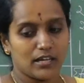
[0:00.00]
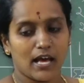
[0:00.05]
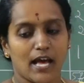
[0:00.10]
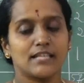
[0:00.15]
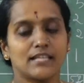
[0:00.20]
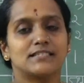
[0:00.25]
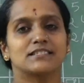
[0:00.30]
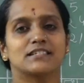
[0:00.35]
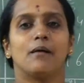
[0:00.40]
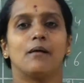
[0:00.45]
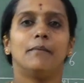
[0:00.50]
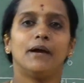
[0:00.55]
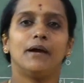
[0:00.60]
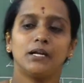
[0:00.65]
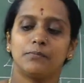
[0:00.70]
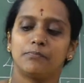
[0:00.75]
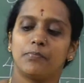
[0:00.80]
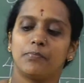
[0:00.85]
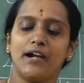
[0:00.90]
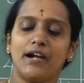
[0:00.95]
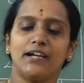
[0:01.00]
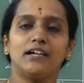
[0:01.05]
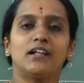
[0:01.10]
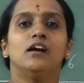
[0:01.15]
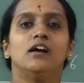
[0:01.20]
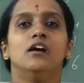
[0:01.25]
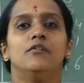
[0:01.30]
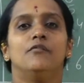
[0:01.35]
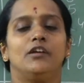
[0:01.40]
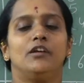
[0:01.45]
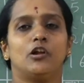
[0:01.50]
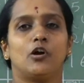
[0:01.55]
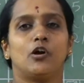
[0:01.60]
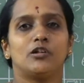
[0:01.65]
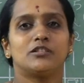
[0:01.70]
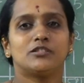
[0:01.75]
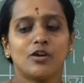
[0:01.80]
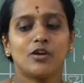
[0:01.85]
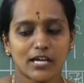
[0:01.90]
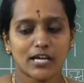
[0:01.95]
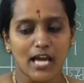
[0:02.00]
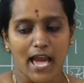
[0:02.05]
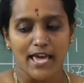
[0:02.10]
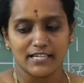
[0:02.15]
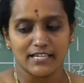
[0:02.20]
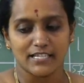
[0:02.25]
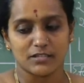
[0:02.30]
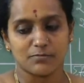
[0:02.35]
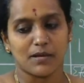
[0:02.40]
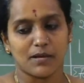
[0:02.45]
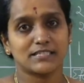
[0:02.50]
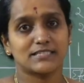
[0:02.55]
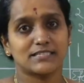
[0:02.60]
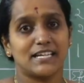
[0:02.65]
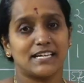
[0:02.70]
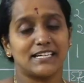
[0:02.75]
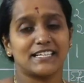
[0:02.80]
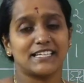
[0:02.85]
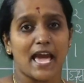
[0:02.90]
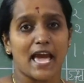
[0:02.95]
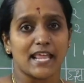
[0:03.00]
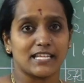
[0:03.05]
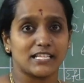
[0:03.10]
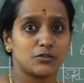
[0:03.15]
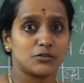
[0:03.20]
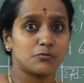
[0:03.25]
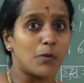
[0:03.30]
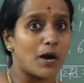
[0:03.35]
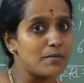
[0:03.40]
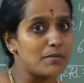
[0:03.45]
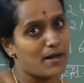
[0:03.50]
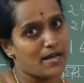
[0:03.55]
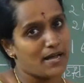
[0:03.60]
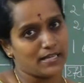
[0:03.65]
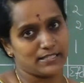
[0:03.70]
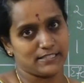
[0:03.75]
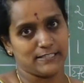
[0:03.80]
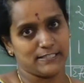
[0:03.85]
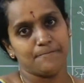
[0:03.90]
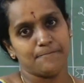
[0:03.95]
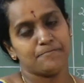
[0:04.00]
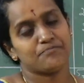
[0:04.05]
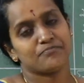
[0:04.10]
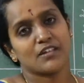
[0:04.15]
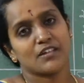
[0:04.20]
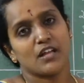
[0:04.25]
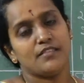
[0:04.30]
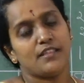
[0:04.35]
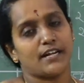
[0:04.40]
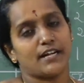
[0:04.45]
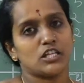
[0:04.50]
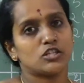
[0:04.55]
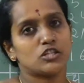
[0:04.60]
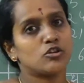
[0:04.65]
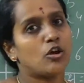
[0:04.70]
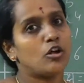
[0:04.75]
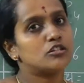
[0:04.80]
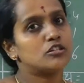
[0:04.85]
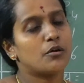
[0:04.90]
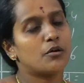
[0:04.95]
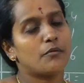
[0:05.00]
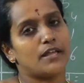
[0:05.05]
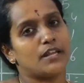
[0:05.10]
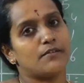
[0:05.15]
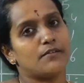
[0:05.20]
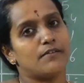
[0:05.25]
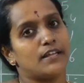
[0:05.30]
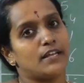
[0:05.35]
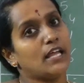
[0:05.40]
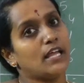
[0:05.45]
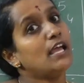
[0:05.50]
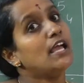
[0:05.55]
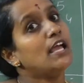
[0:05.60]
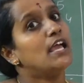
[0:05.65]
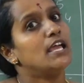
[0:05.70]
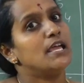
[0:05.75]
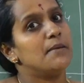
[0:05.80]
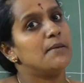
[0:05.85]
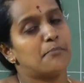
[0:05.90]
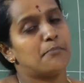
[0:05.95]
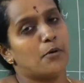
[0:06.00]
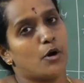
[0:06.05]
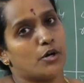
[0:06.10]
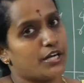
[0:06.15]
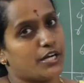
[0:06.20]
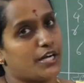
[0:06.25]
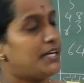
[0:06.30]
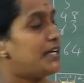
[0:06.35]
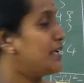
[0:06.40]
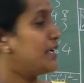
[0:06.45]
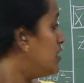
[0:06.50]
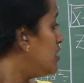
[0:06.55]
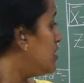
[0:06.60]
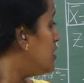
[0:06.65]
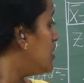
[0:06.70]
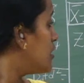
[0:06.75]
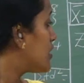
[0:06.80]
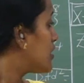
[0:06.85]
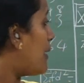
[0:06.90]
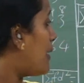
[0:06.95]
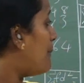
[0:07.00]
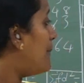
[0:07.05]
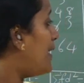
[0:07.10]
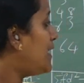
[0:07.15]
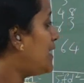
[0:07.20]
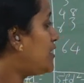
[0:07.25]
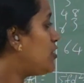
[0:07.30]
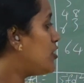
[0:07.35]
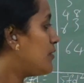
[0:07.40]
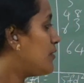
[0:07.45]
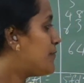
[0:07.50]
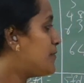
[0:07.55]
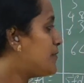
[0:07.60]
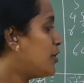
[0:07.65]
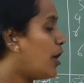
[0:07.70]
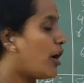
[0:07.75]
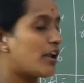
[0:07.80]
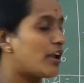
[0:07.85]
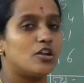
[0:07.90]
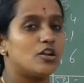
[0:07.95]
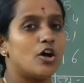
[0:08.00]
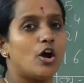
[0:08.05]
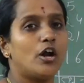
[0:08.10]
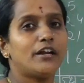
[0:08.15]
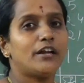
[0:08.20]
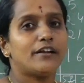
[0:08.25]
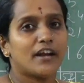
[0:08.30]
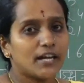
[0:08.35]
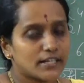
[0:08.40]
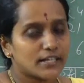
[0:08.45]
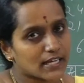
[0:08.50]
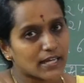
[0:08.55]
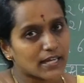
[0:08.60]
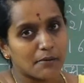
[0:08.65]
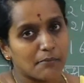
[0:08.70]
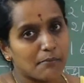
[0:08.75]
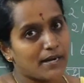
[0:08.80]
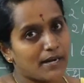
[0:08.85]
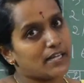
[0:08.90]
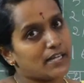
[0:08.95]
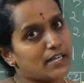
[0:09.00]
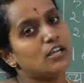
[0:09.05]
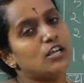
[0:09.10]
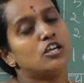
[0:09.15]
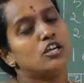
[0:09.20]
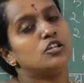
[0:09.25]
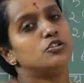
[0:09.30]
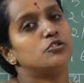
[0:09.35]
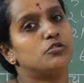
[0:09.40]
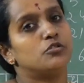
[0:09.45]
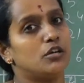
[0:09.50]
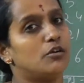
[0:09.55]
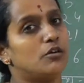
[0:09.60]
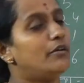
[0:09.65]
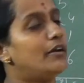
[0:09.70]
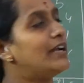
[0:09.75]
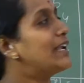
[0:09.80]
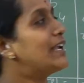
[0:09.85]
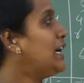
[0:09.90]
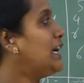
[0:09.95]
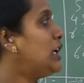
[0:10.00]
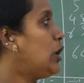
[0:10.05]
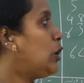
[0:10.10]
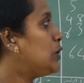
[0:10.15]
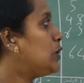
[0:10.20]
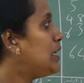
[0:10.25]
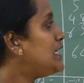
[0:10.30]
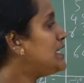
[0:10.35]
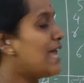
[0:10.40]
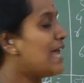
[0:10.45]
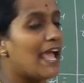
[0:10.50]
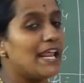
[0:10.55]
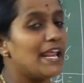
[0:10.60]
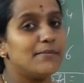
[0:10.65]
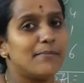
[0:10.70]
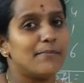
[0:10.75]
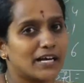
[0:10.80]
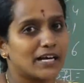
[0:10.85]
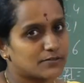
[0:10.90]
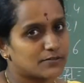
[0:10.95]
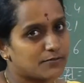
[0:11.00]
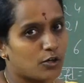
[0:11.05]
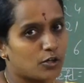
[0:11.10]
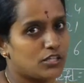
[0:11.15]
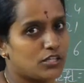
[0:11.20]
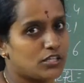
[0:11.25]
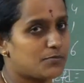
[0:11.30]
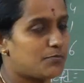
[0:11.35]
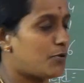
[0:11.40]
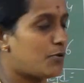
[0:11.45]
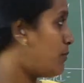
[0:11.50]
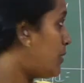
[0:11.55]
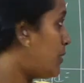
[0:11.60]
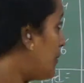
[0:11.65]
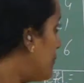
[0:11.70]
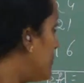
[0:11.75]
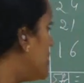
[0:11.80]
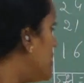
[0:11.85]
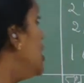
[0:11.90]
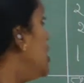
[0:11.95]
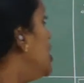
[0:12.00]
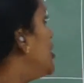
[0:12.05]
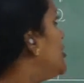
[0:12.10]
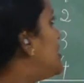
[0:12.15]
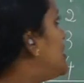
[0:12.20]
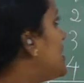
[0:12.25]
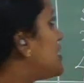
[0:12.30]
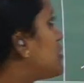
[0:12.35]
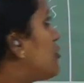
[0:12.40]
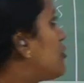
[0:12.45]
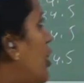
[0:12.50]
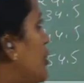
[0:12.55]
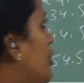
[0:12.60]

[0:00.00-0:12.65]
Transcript: last commit part will also carry marks that carries 1 marks. That is also very, very important. Commit, if you are not write the commit, you will get only 9 marks for this problem. You just